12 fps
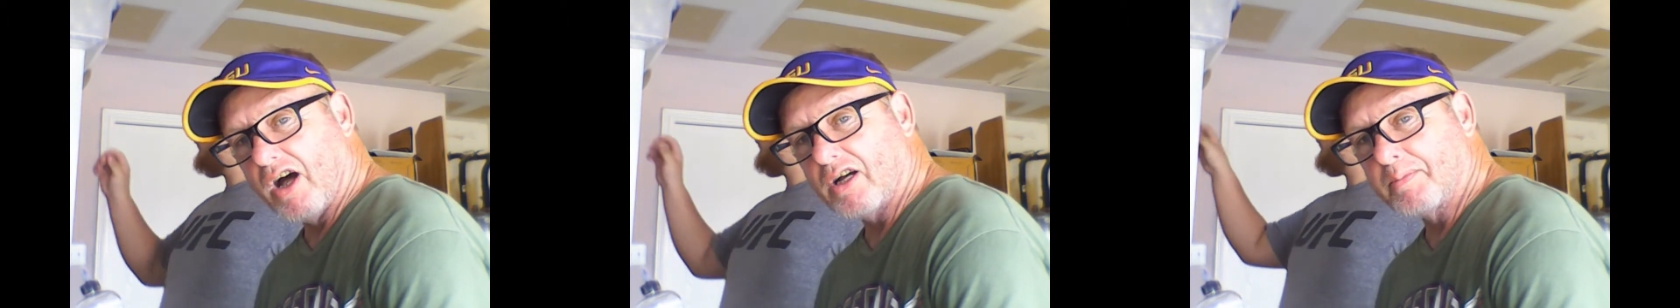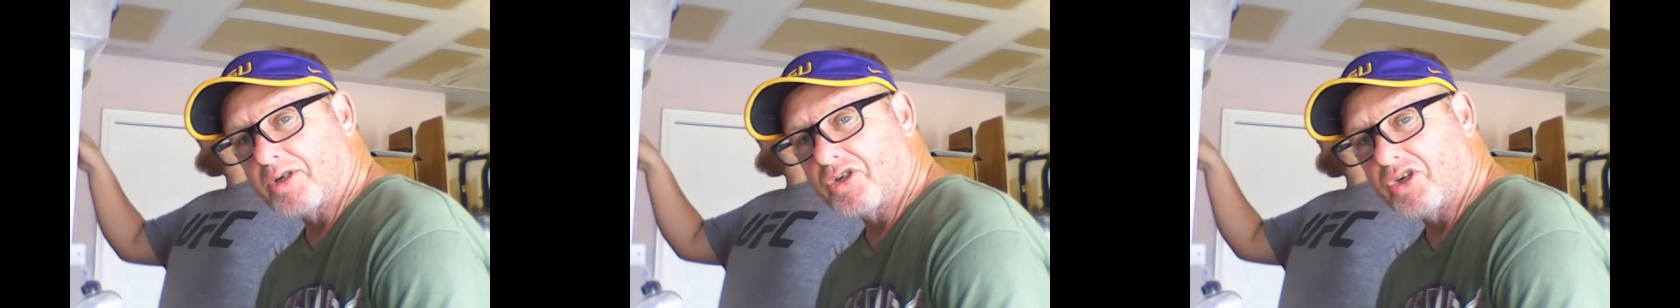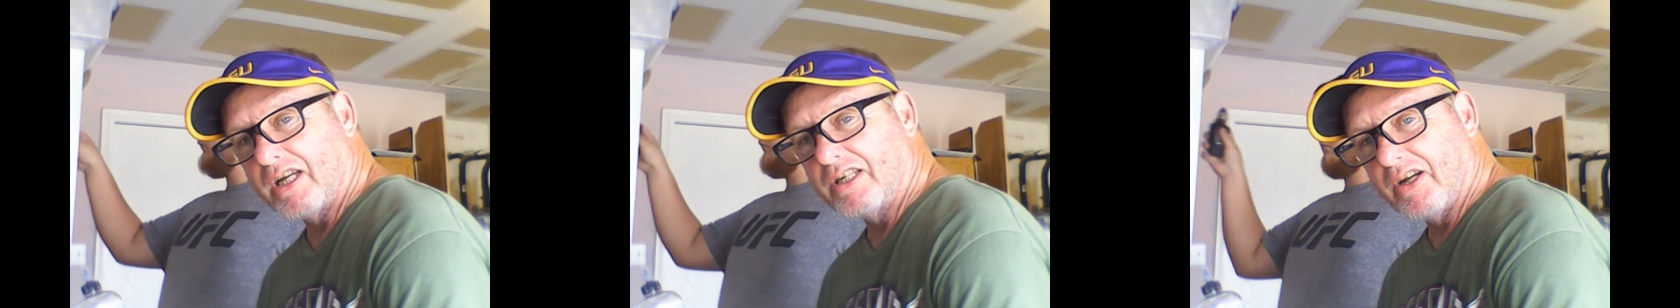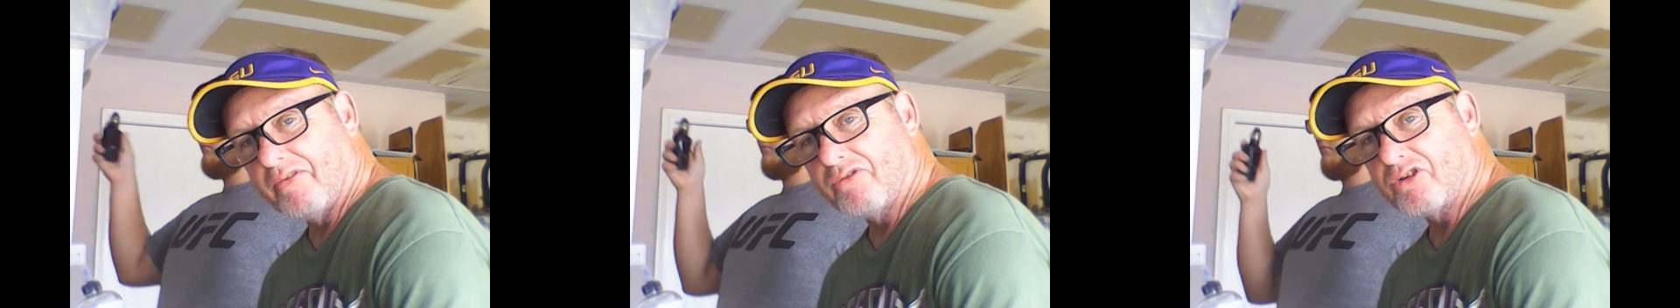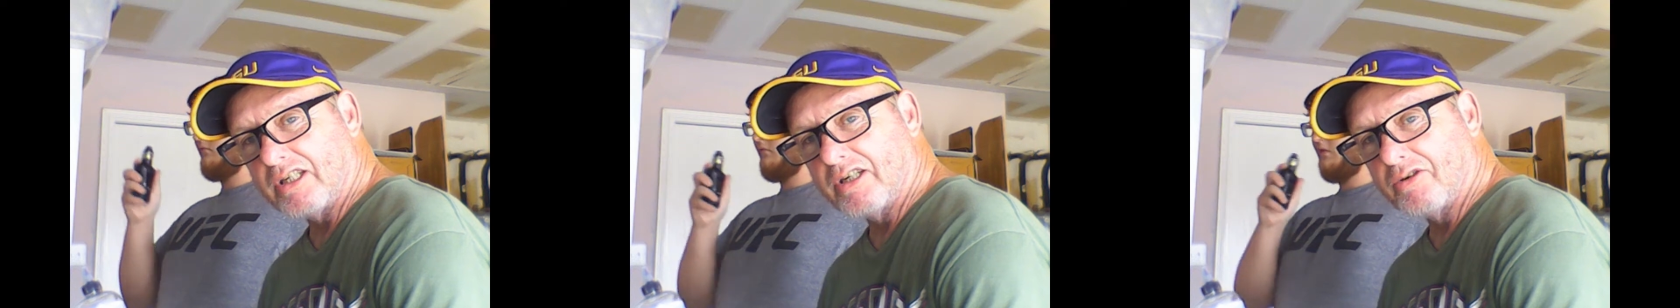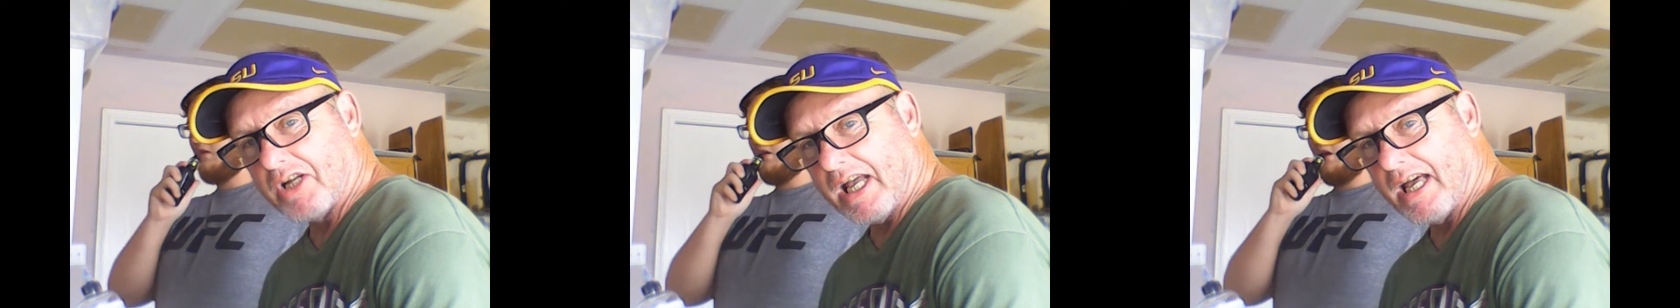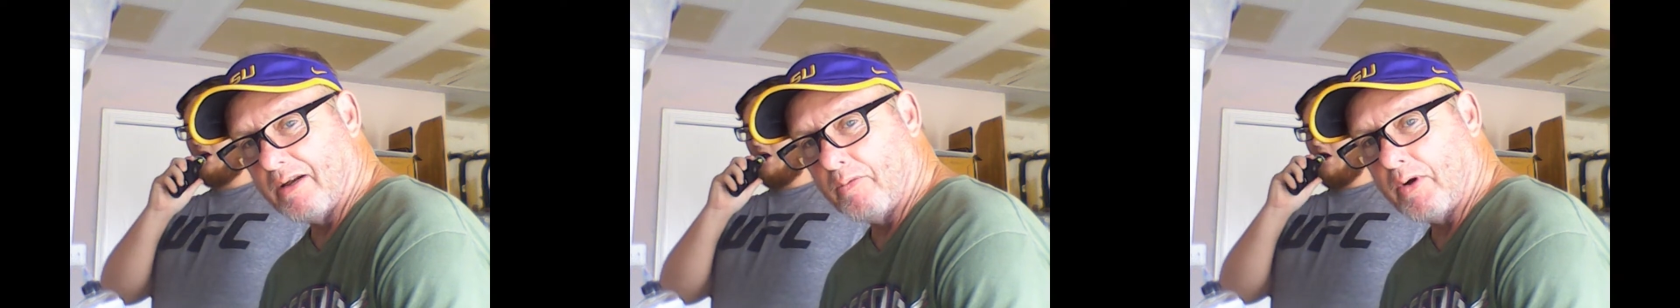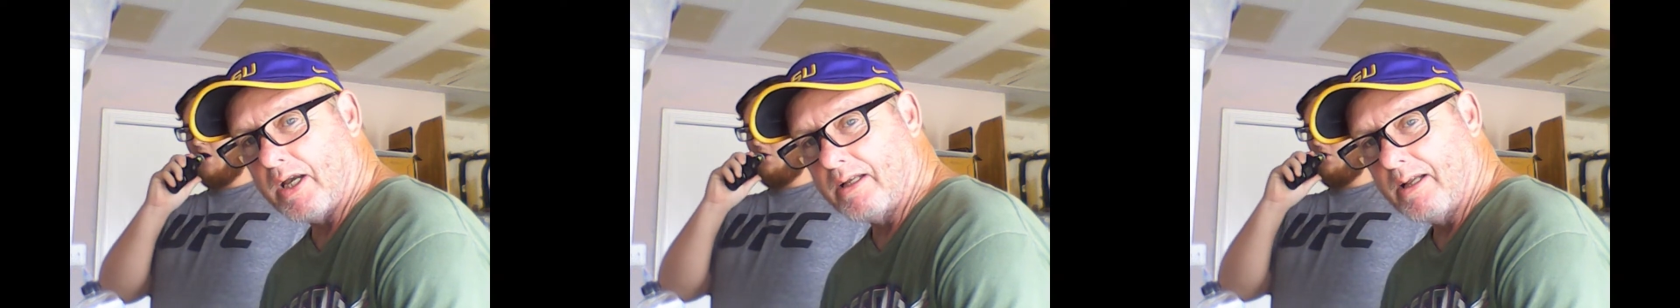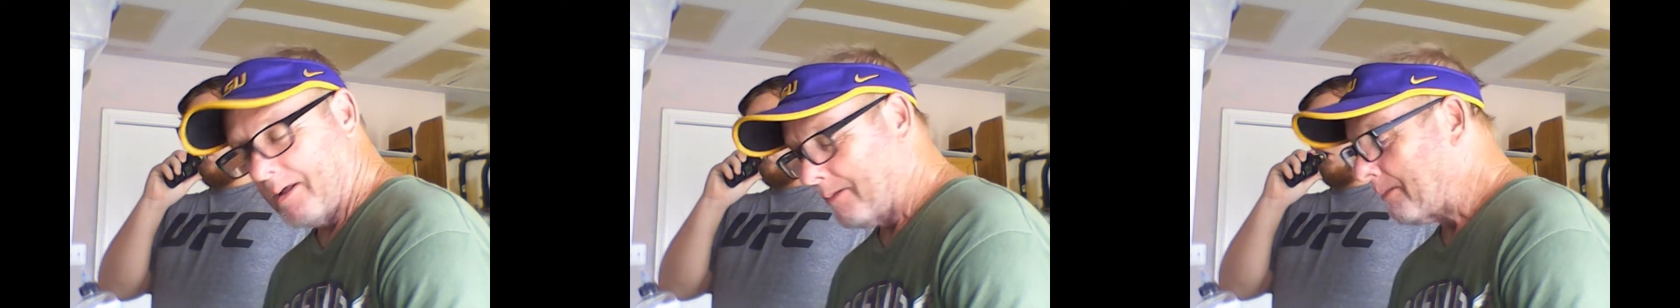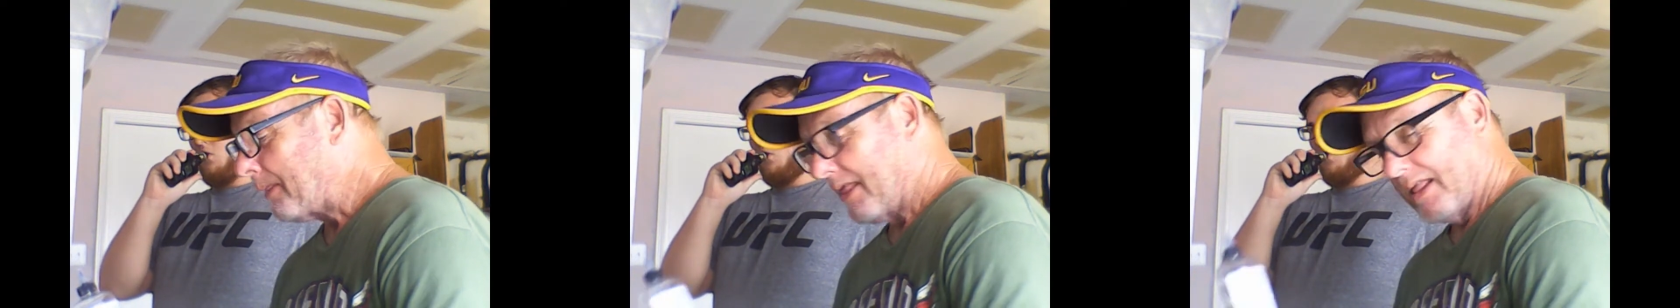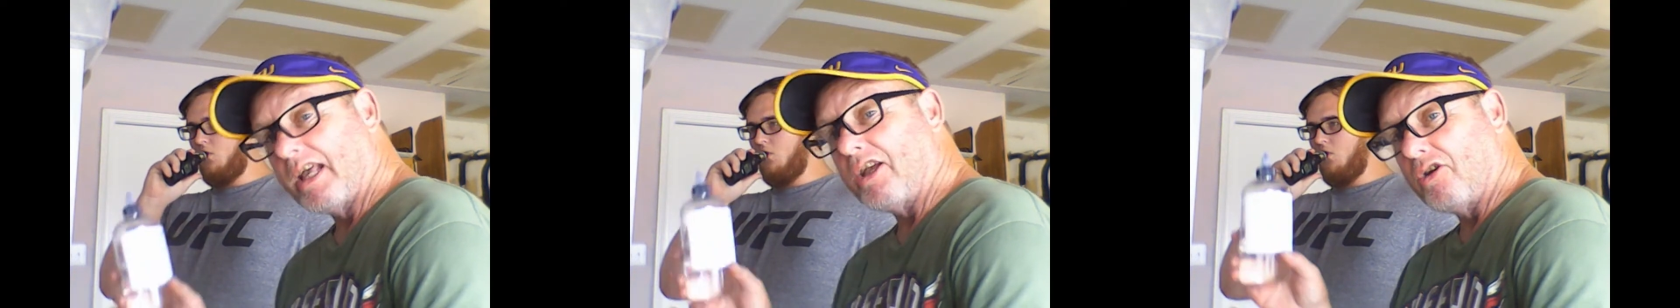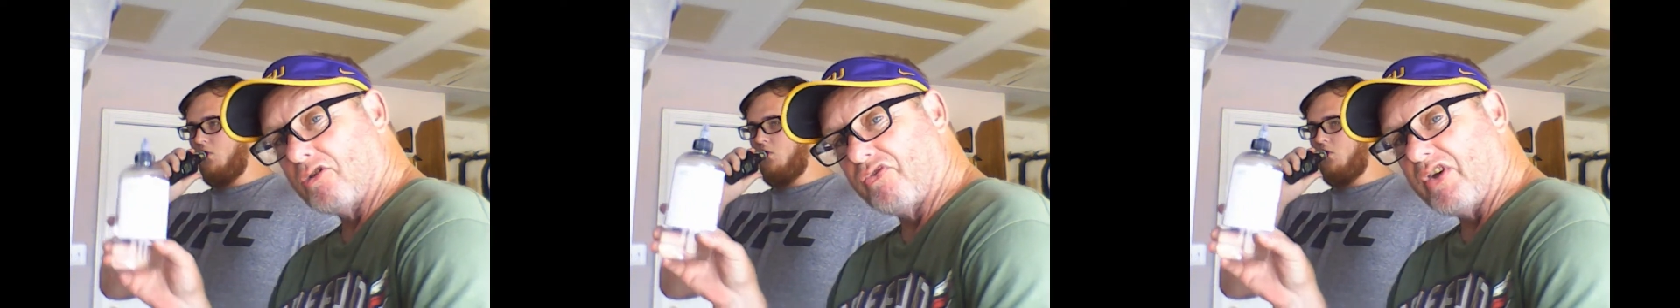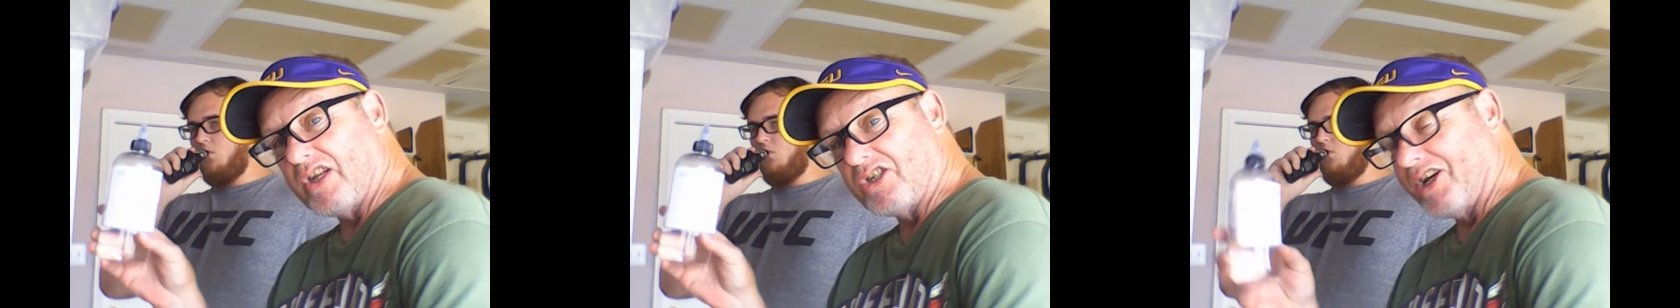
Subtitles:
machines. You ever seen those at Halloween? He used VG